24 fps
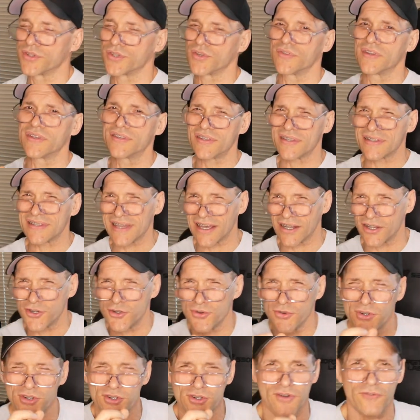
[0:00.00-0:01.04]
So this is not a
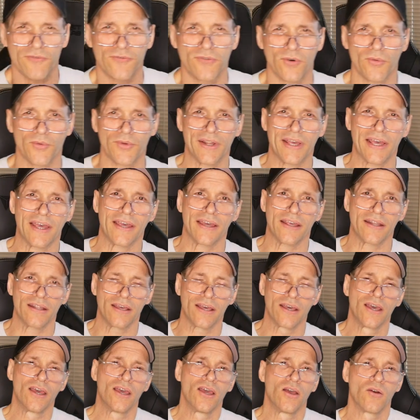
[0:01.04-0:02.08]
traditional forward head
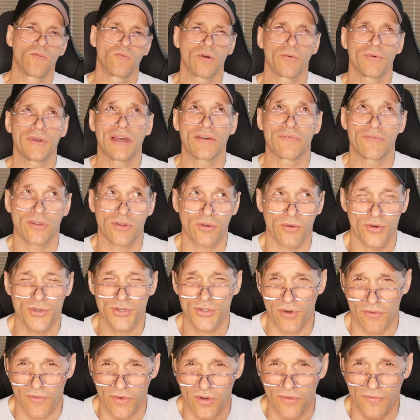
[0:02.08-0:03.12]
where we have the lower
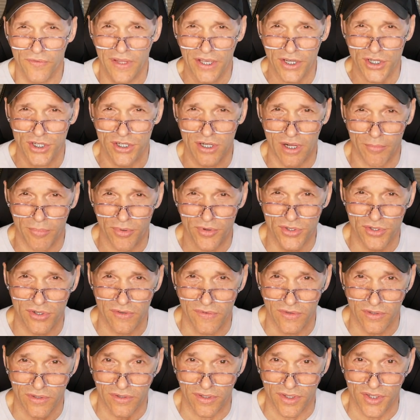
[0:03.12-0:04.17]
cervical flexion, upper
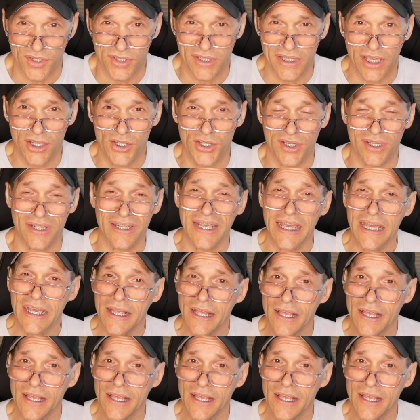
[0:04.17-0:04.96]
cervical extension.